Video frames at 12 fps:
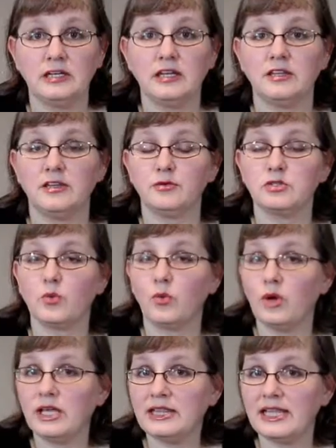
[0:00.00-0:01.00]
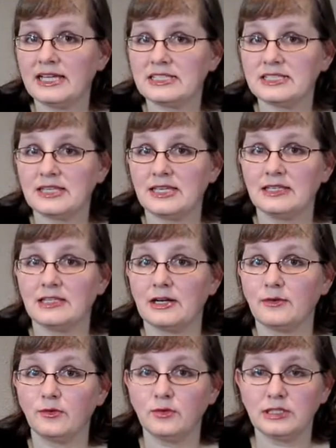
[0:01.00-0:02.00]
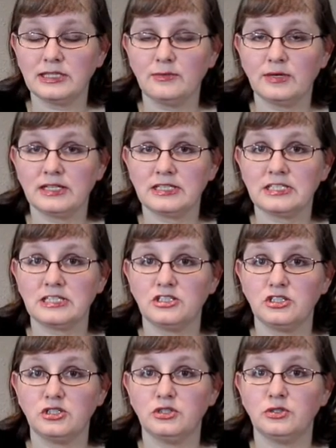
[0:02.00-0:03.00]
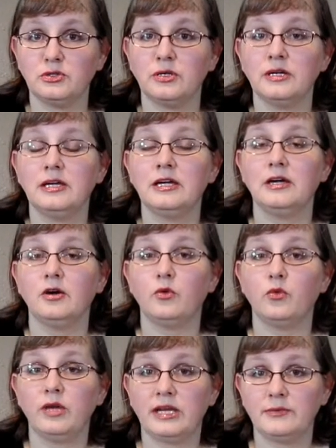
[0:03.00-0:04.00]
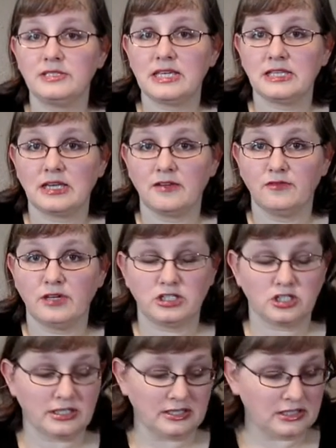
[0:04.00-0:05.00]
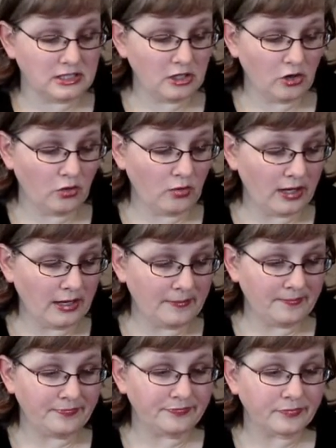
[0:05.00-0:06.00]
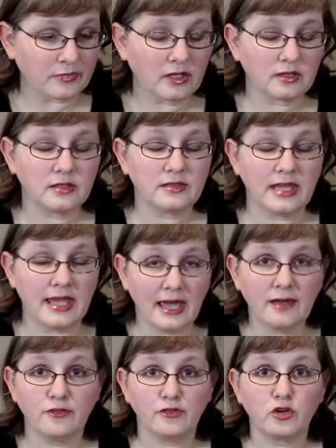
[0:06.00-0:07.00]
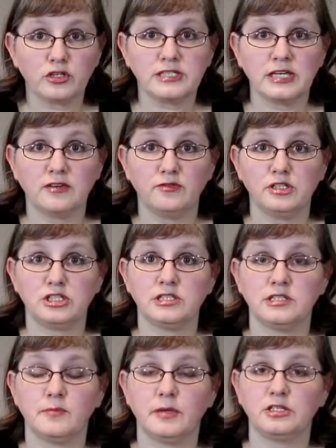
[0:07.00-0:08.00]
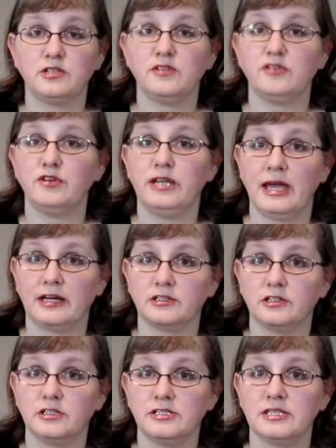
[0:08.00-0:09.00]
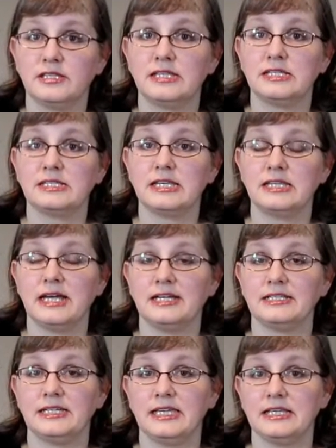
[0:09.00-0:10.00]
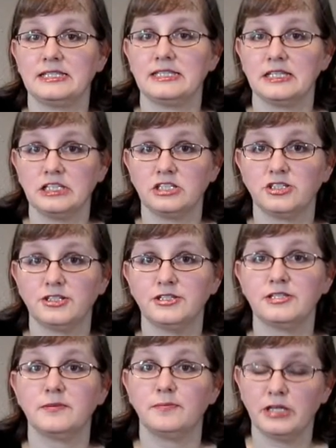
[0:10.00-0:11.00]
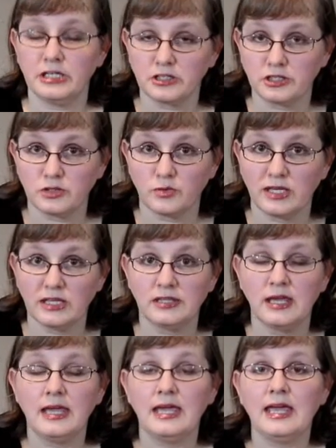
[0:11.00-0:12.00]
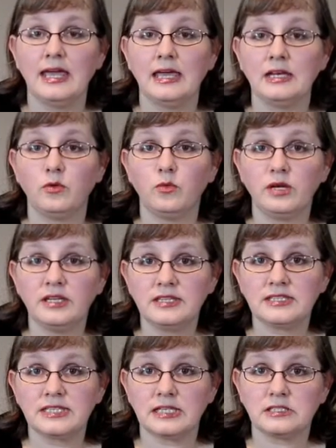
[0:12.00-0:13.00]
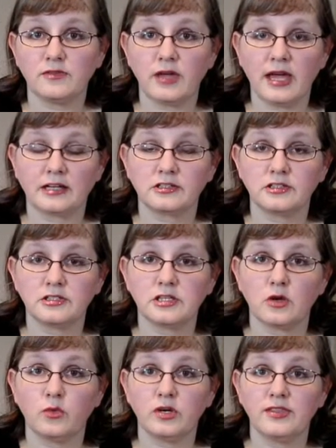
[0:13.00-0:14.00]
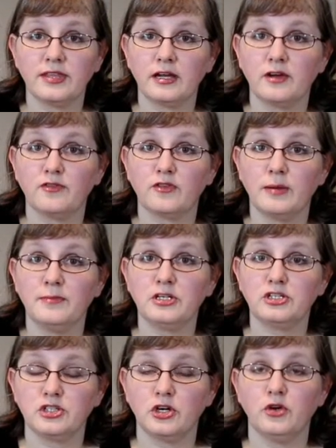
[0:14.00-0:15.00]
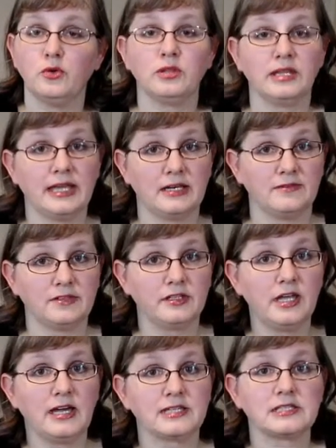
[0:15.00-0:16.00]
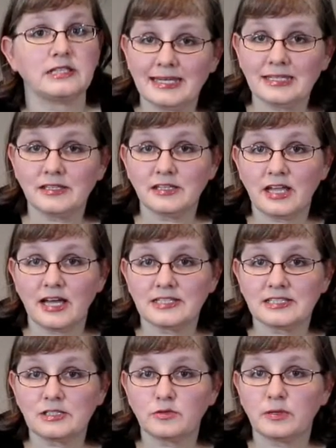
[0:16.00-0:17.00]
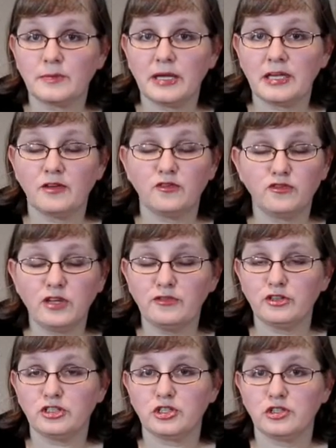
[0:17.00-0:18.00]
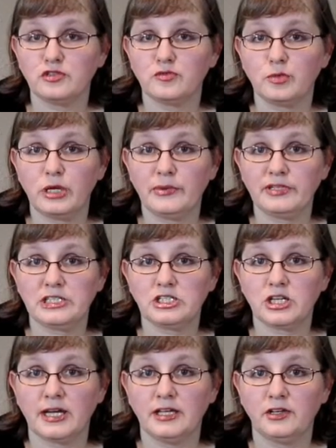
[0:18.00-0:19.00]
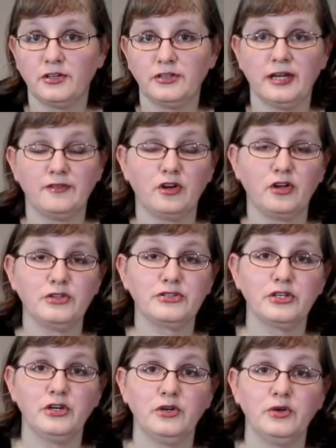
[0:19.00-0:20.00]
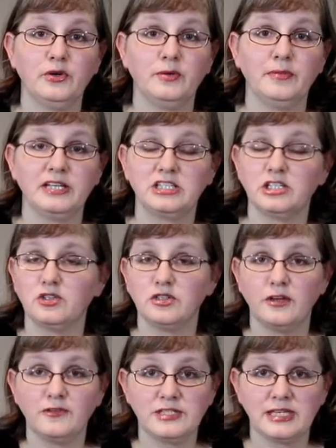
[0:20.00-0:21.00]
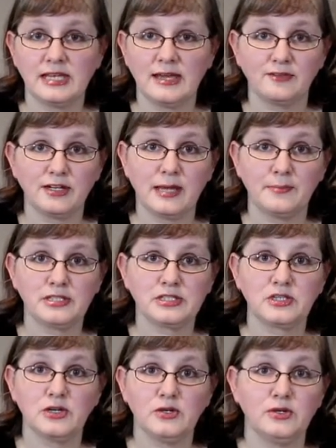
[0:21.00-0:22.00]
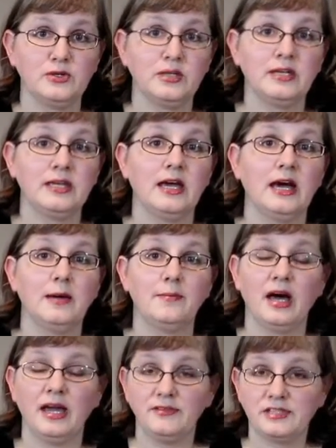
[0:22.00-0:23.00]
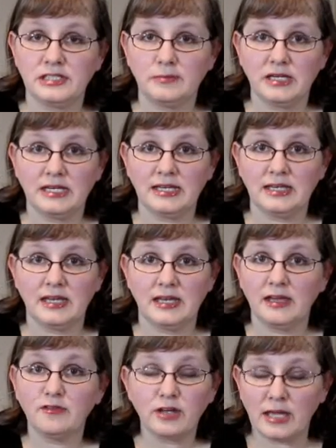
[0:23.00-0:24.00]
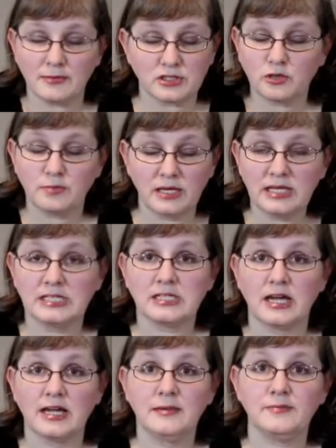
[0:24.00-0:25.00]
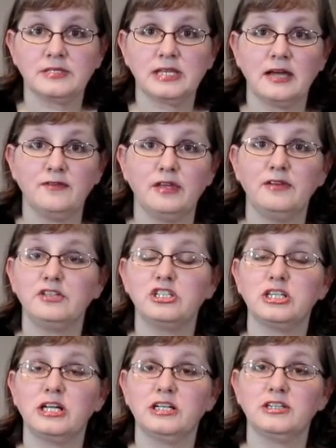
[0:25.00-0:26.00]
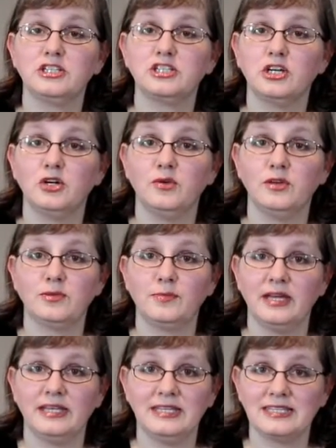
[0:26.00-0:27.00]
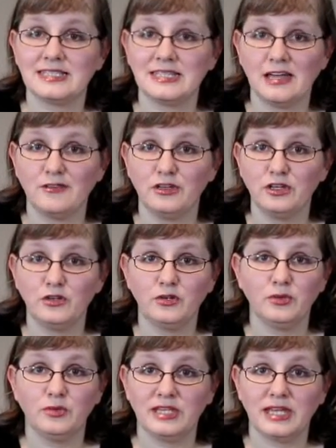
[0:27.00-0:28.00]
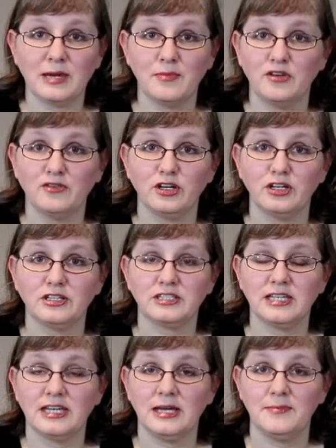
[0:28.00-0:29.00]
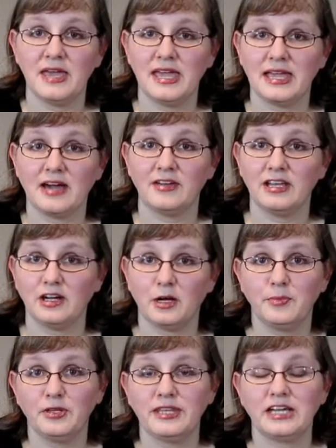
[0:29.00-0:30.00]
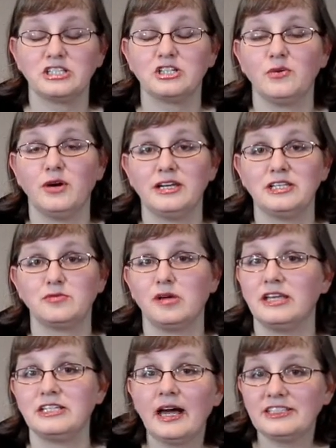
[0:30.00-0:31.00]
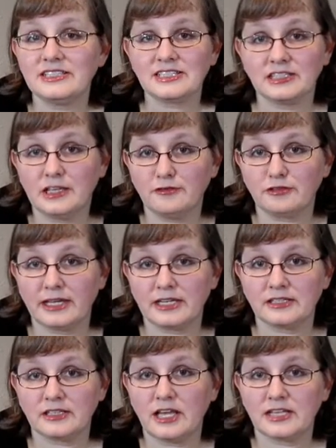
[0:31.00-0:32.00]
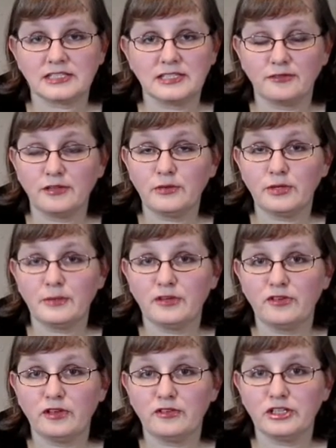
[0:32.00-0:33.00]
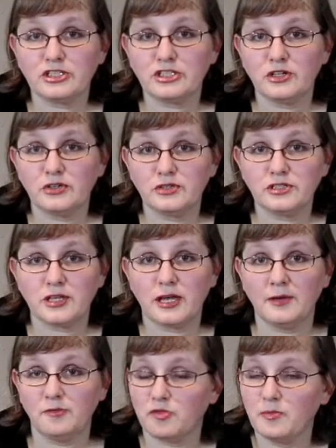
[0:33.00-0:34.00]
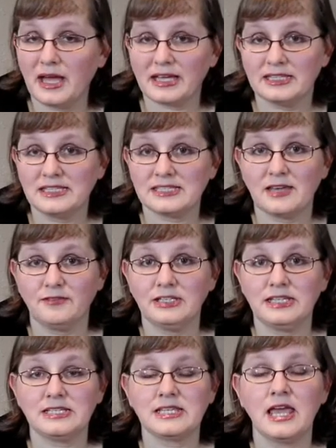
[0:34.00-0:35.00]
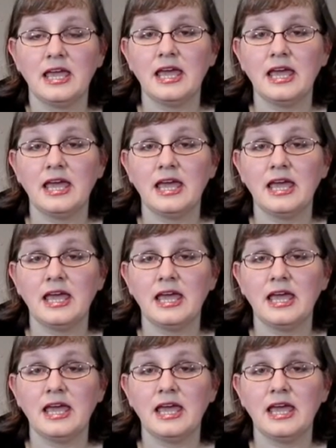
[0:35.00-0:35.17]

then there was one last thing that I really wanted to do when I was at the convention. So they have, of course, at conventions a bunch of different actors and things like that to get signatures and pictures with. And one of the sets of actors were there from the show Land of the Lost. Land of the Lost is one of my favorite shows from when I was a child. My children have seen every episode. I've seen every episode many times. I've even shared the show with my niece and nephew when they come over to hang out here. I'll put that show on as well. I just love Land of the Lost. Definitely one of my favorite shows from back in the 70s.